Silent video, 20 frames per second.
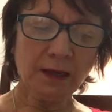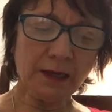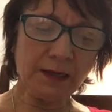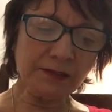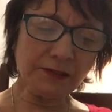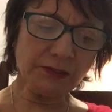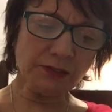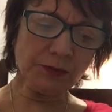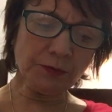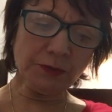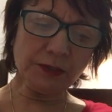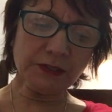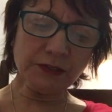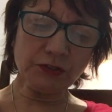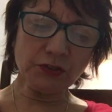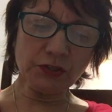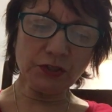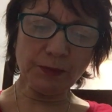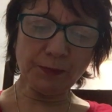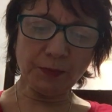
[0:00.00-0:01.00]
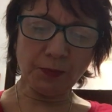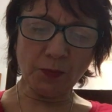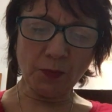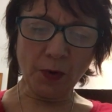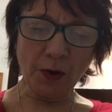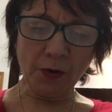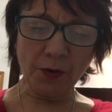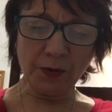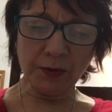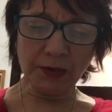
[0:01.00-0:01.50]
As soon as Jip
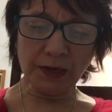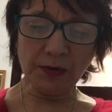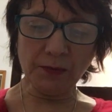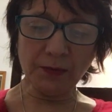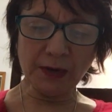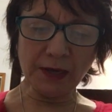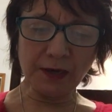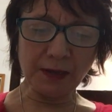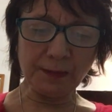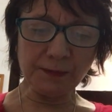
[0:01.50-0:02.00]
awoke, he ran